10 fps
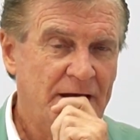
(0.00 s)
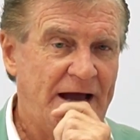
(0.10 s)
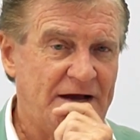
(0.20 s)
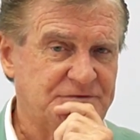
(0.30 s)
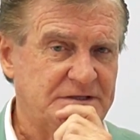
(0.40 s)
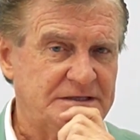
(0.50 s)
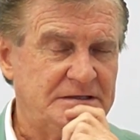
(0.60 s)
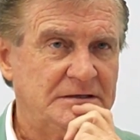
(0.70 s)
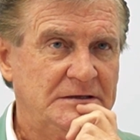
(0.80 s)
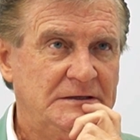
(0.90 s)
After
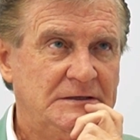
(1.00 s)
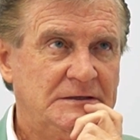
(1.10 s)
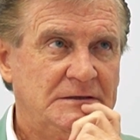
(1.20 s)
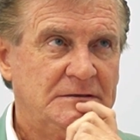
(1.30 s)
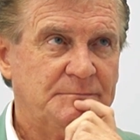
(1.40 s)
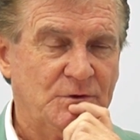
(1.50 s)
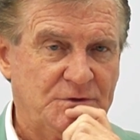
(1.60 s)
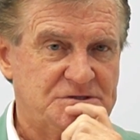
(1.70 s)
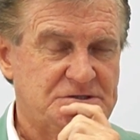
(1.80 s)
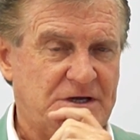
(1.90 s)
the
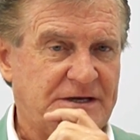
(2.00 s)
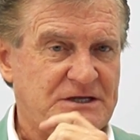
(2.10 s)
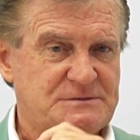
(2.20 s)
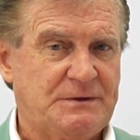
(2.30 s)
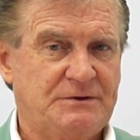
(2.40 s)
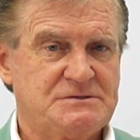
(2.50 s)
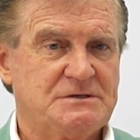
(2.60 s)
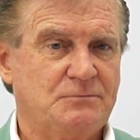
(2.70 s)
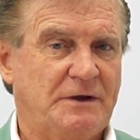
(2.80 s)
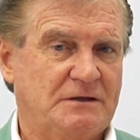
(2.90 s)
building society experience
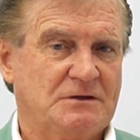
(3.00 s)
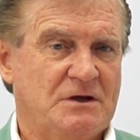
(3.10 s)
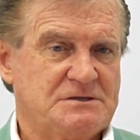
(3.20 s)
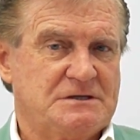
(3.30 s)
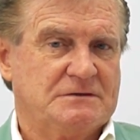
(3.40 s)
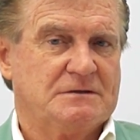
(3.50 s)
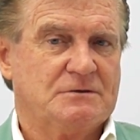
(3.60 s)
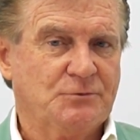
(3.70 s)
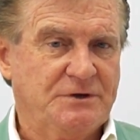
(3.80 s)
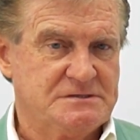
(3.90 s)
and recognizing that
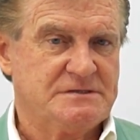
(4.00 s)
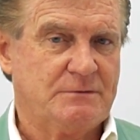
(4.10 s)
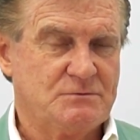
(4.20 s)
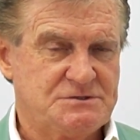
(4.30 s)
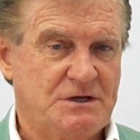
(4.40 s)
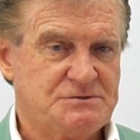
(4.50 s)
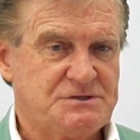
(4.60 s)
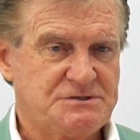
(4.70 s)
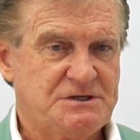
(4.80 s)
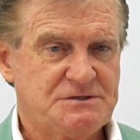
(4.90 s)
the reason that was so
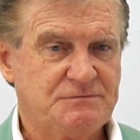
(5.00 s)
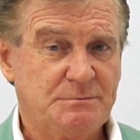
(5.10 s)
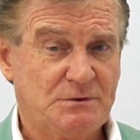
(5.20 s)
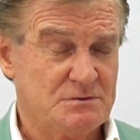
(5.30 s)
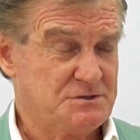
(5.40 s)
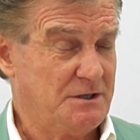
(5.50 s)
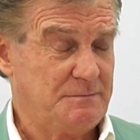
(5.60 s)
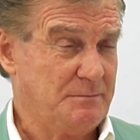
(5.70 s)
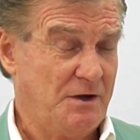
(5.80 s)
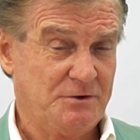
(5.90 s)
successful, because keep
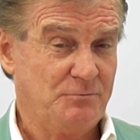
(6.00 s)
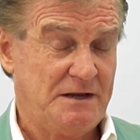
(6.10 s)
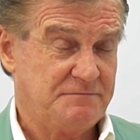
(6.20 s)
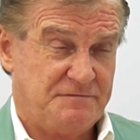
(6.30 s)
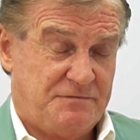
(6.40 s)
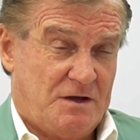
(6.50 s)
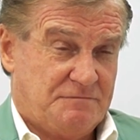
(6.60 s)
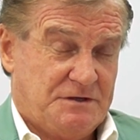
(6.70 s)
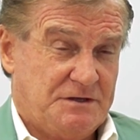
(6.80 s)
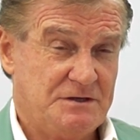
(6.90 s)
in mind it ran for
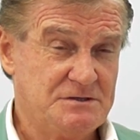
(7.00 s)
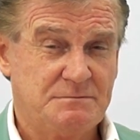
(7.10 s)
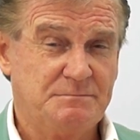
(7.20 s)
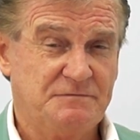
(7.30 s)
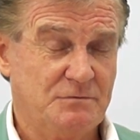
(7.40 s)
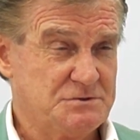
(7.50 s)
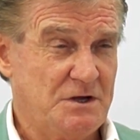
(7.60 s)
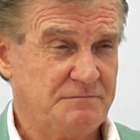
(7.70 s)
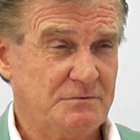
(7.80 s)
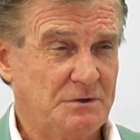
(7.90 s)
five years before
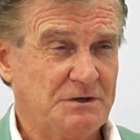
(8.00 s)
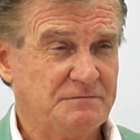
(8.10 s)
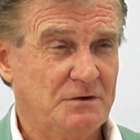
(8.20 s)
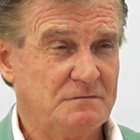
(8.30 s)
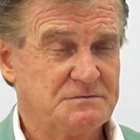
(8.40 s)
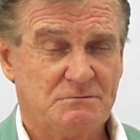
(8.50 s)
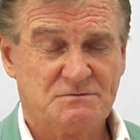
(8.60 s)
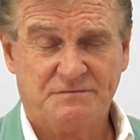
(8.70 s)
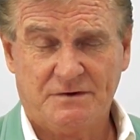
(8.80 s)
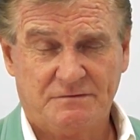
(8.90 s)
Seinfeld got involved. So it
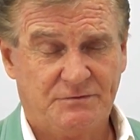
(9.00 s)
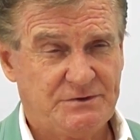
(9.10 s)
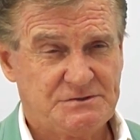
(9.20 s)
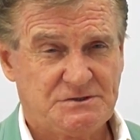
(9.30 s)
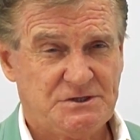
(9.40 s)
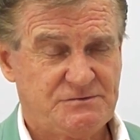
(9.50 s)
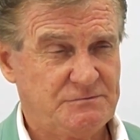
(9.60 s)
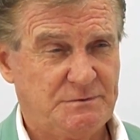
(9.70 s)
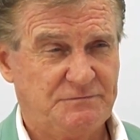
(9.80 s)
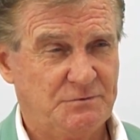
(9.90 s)
was very, very
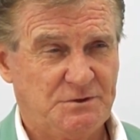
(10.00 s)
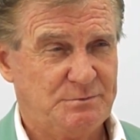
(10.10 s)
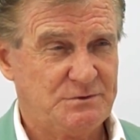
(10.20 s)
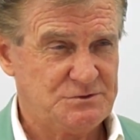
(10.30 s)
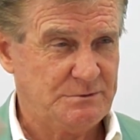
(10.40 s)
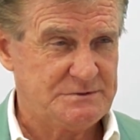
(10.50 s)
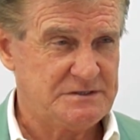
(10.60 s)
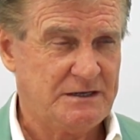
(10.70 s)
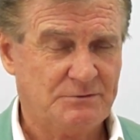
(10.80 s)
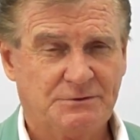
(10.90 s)
successful before you put a
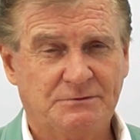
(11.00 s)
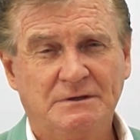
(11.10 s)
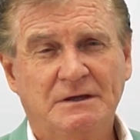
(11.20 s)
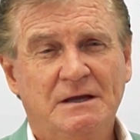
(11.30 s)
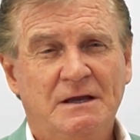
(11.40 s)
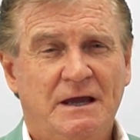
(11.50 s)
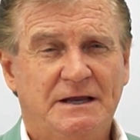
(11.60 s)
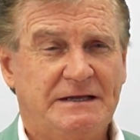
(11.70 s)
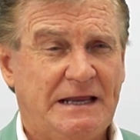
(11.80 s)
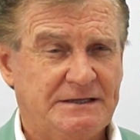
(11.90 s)
superstar onto it.
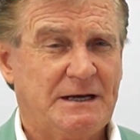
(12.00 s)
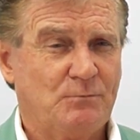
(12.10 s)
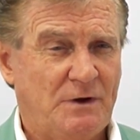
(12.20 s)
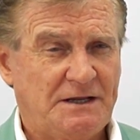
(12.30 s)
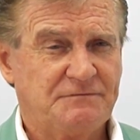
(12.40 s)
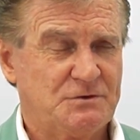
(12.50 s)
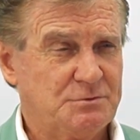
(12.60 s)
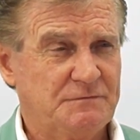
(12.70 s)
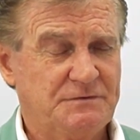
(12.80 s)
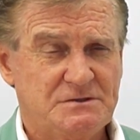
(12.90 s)
And it ended up running for
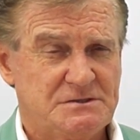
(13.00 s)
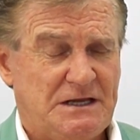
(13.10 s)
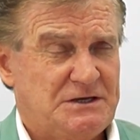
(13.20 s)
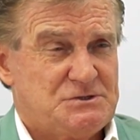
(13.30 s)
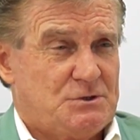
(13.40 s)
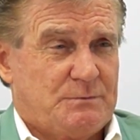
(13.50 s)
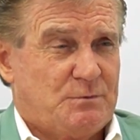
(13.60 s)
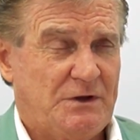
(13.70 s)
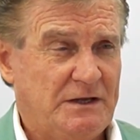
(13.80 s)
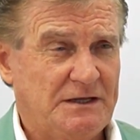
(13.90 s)
12 years. It only stopped
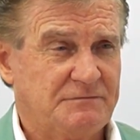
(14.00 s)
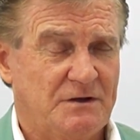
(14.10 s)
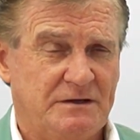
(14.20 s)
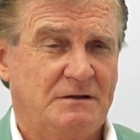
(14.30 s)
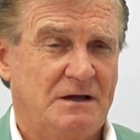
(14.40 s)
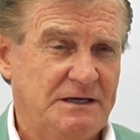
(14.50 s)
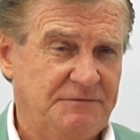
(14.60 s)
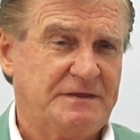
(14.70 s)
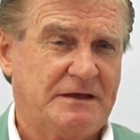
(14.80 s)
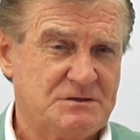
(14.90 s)
when I left. I, I
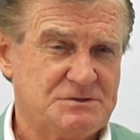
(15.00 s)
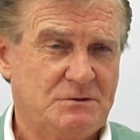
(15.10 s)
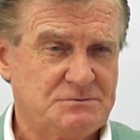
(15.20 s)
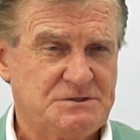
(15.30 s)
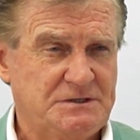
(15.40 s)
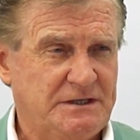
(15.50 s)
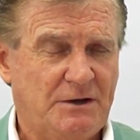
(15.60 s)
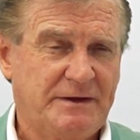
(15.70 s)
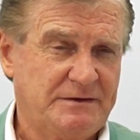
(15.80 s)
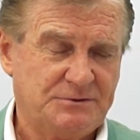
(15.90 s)
left that consultancy to
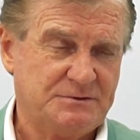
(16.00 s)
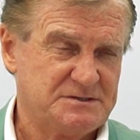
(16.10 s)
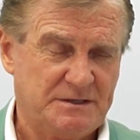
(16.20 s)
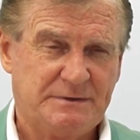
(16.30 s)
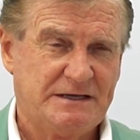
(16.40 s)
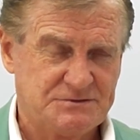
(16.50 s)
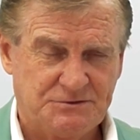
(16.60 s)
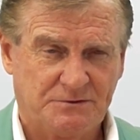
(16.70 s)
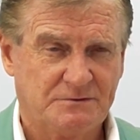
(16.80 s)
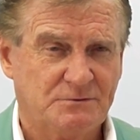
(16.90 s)
go out and do the seminar
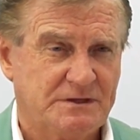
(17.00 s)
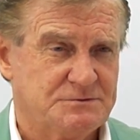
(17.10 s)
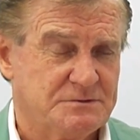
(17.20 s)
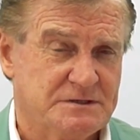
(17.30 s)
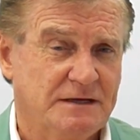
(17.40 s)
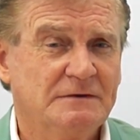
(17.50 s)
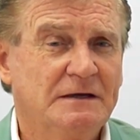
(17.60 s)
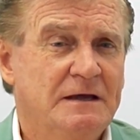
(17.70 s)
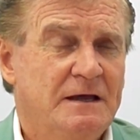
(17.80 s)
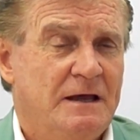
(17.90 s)
circuit and all that sort of stuff.
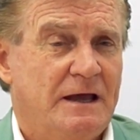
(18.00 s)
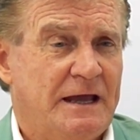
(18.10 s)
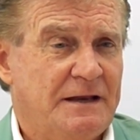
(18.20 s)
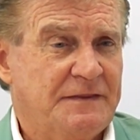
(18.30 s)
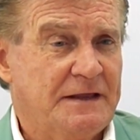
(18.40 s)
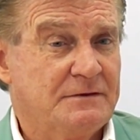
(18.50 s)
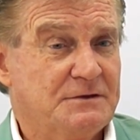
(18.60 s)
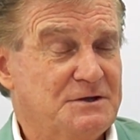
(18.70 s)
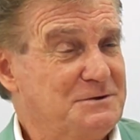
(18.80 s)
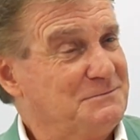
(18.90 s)
And then
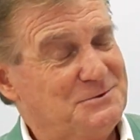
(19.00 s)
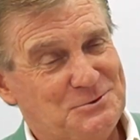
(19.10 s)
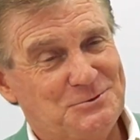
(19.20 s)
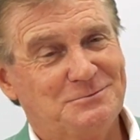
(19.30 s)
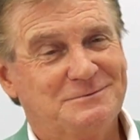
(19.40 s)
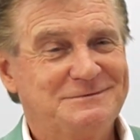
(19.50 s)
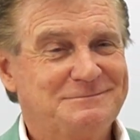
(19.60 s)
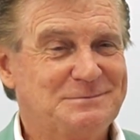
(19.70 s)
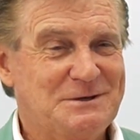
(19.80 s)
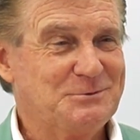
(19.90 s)
the new
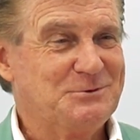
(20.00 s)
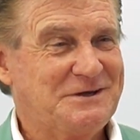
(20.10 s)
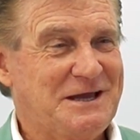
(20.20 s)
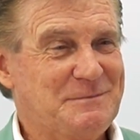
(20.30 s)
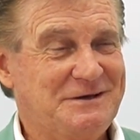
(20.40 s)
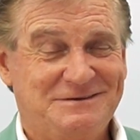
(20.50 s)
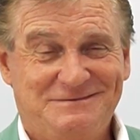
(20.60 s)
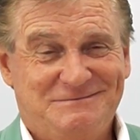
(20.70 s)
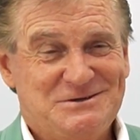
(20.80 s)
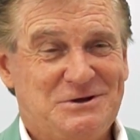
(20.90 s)
people who came in
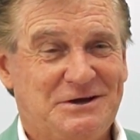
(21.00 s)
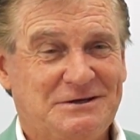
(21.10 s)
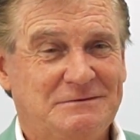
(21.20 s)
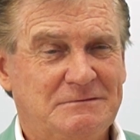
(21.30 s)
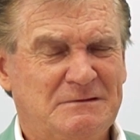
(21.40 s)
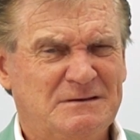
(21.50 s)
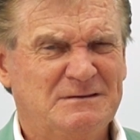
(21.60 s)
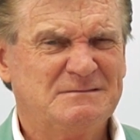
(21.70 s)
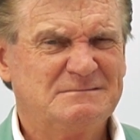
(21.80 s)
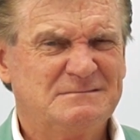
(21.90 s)
decided,
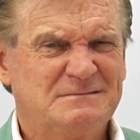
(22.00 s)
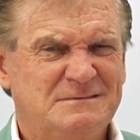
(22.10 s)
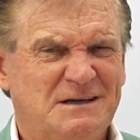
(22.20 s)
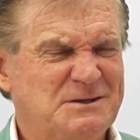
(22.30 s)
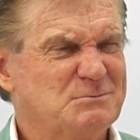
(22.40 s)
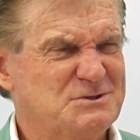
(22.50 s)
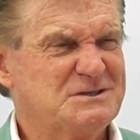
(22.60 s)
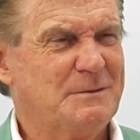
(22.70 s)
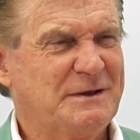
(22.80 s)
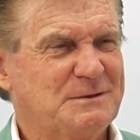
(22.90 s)
oh, I think we'll
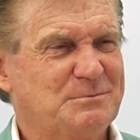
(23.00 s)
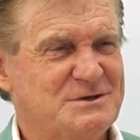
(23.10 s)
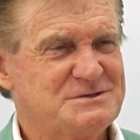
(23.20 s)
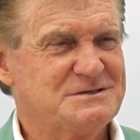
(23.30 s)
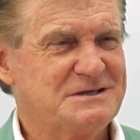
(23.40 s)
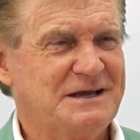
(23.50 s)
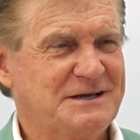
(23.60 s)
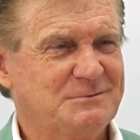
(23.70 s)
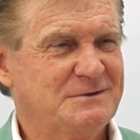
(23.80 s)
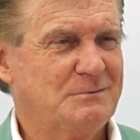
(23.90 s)
just go back to price
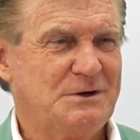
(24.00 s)
discounting. Well, I